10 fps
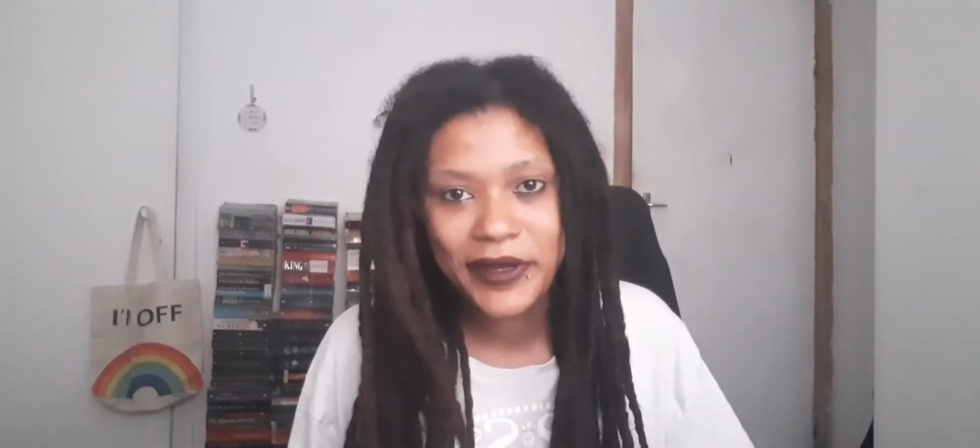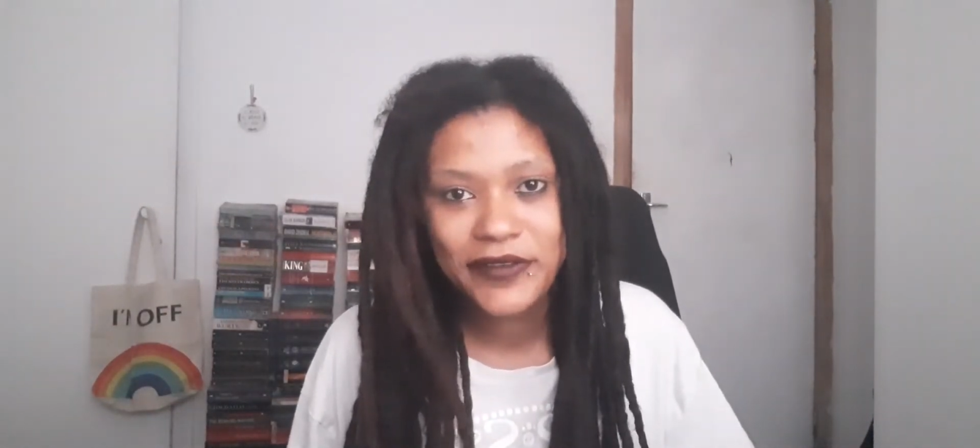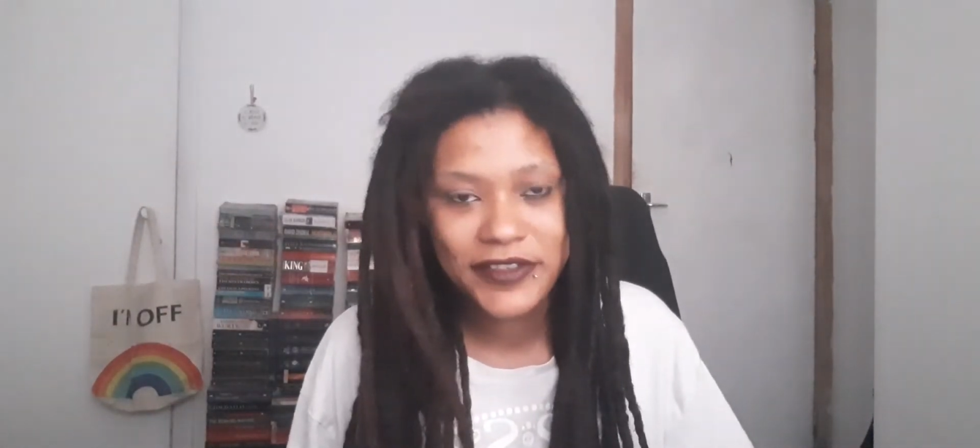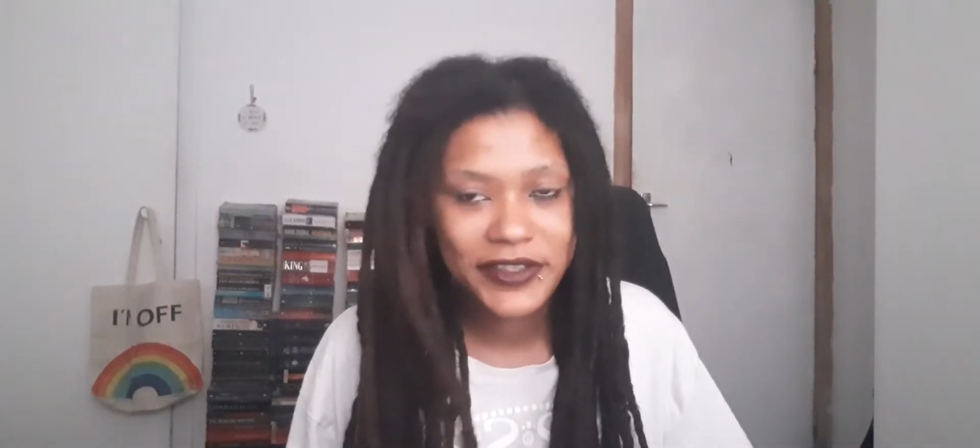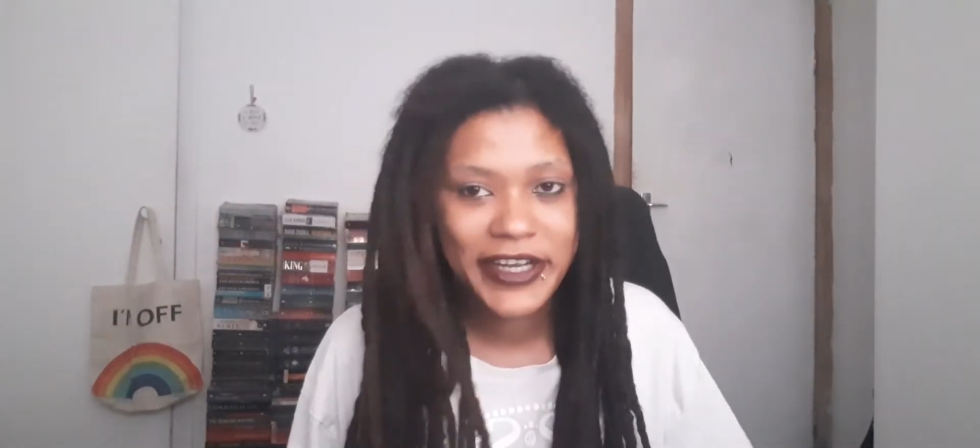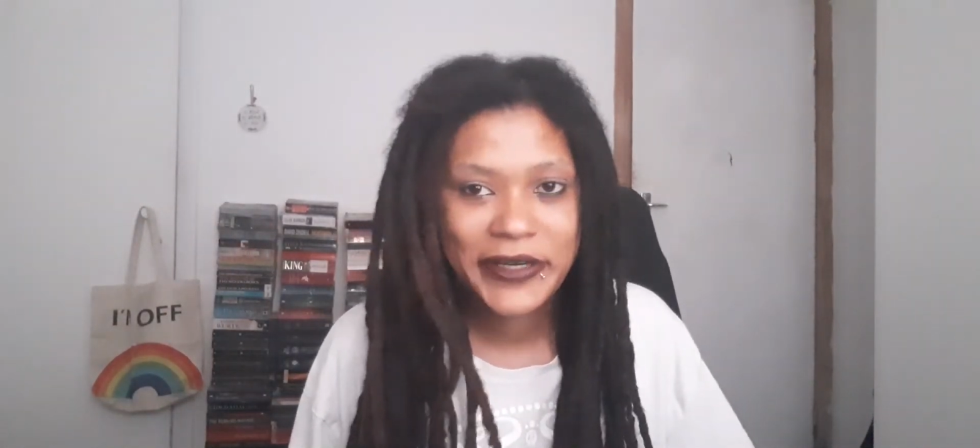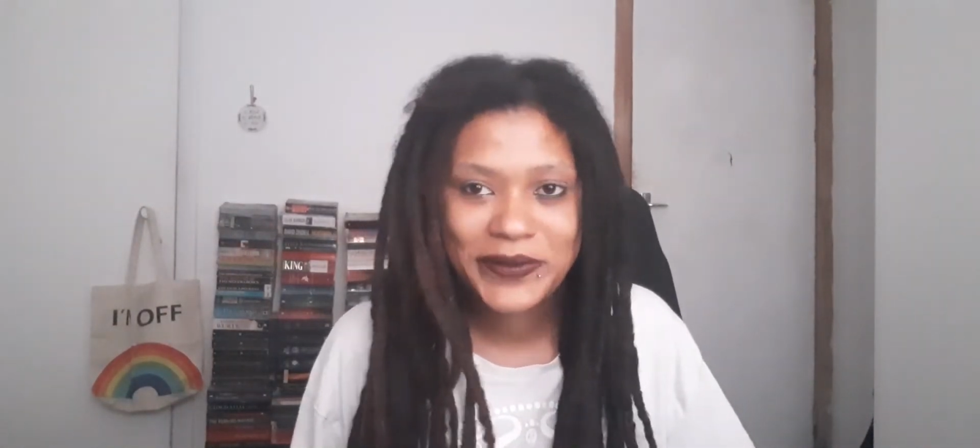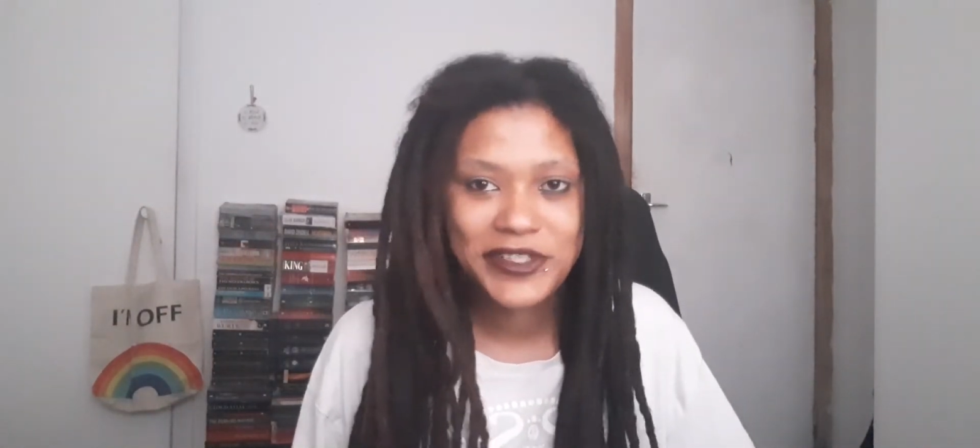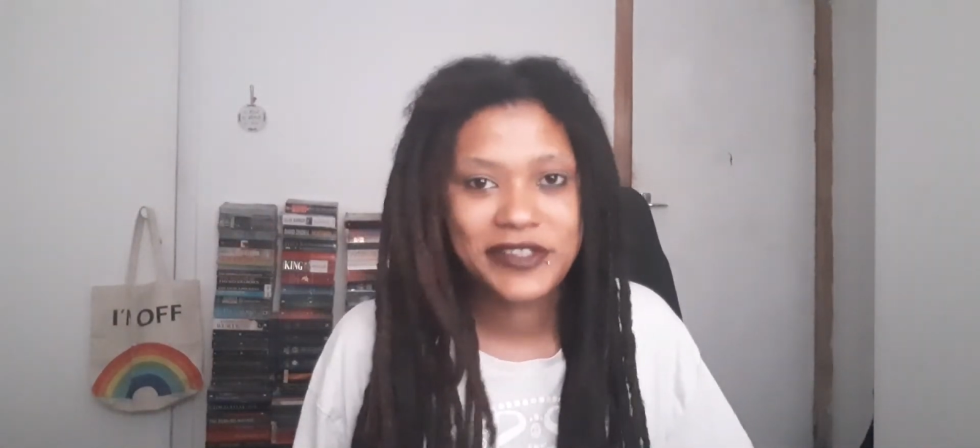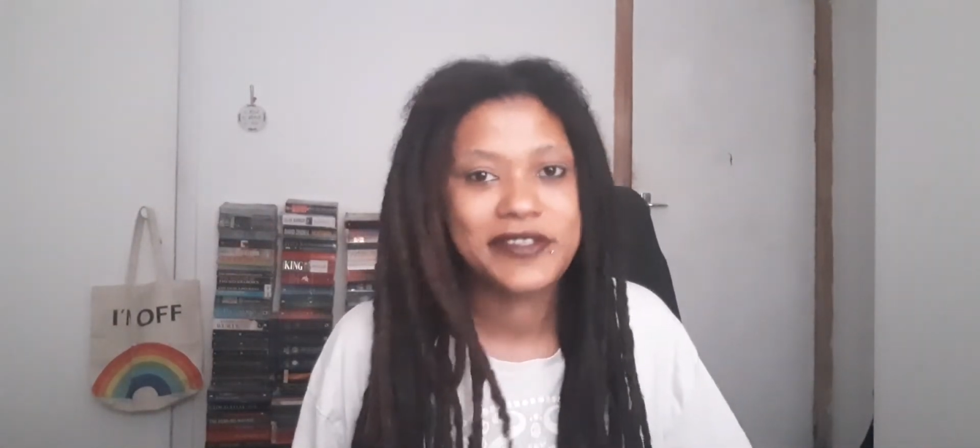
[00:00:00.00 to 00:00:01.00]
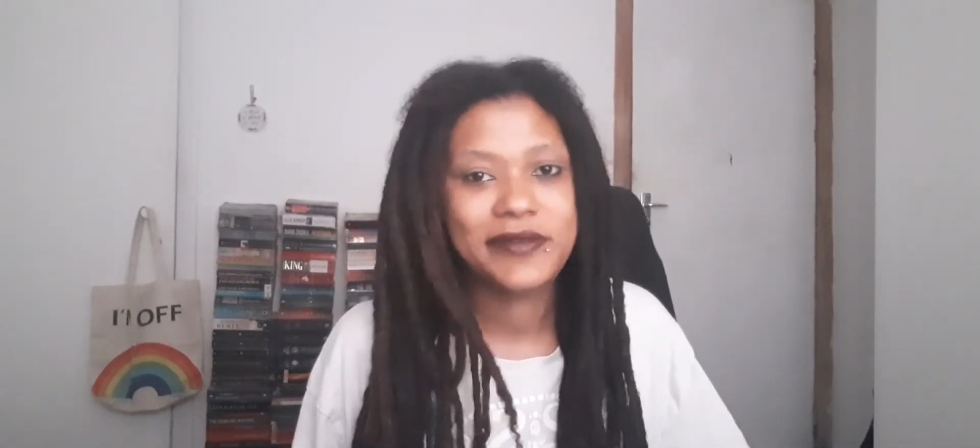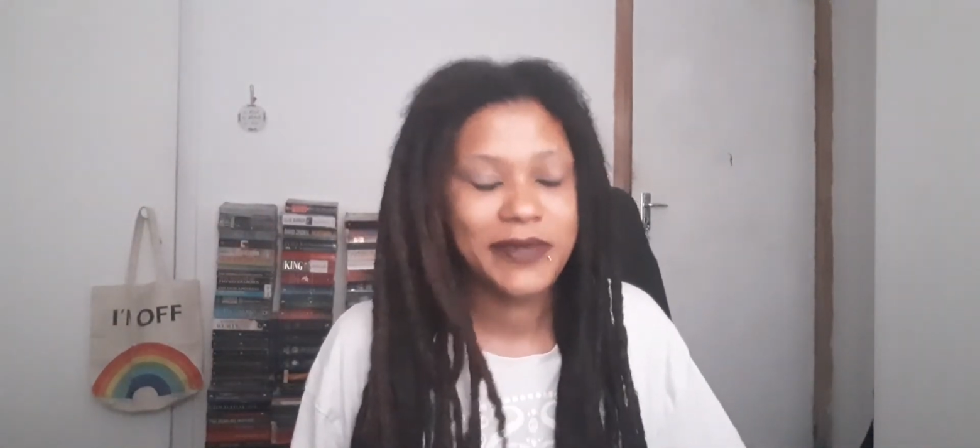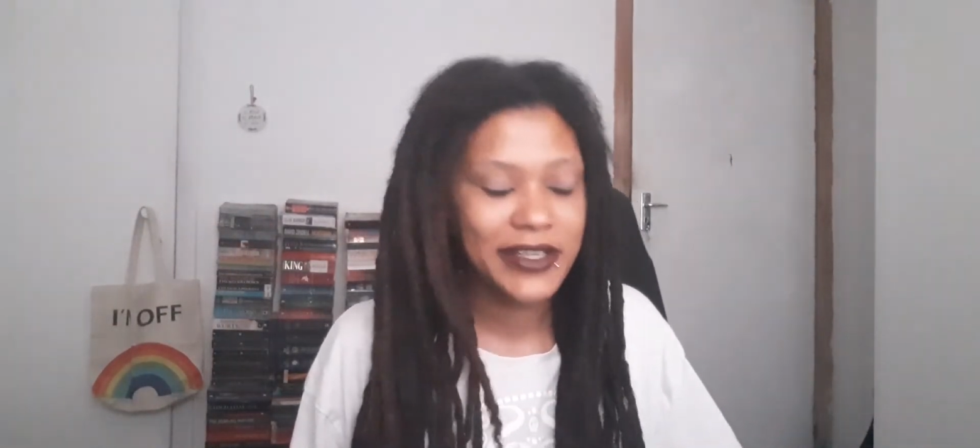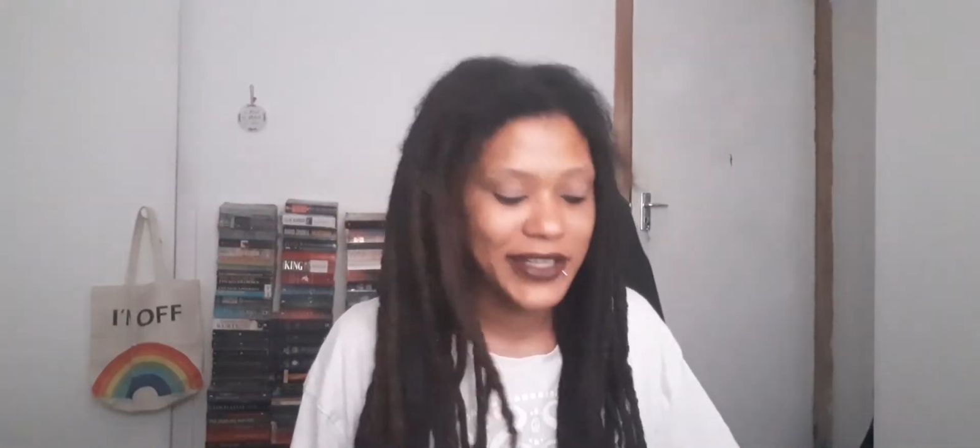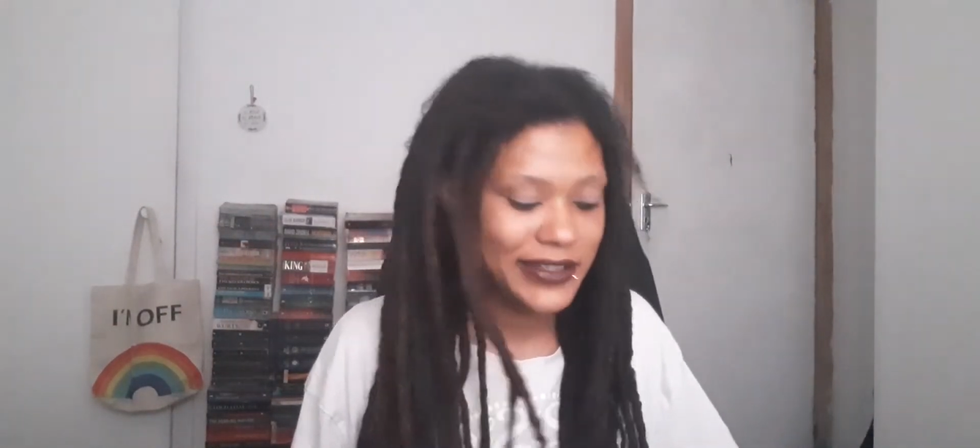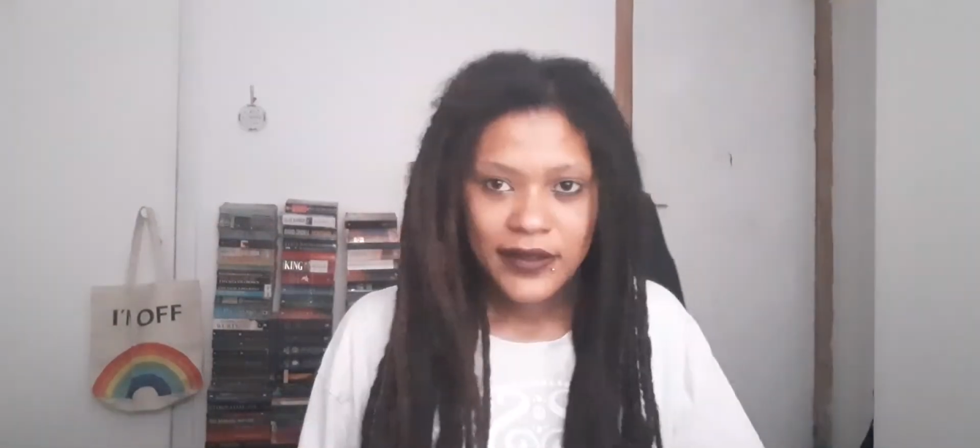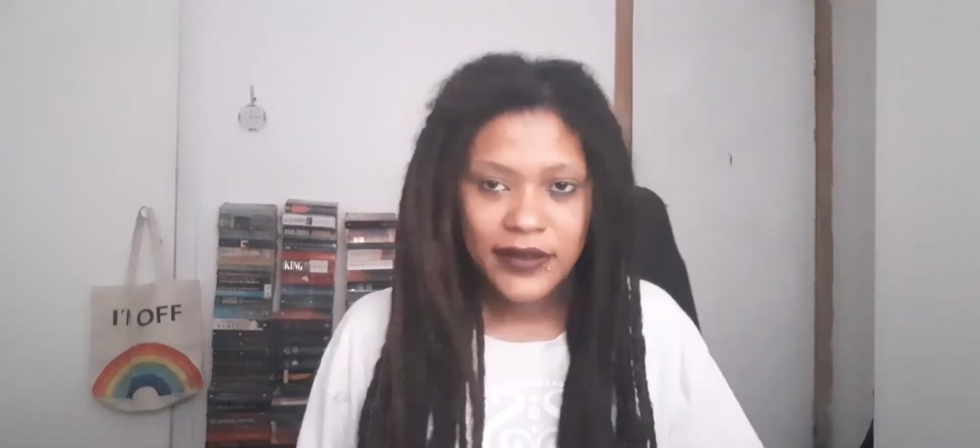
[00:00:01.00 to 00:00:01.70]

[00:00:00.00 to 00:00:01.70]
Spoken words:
over now, just my luck. And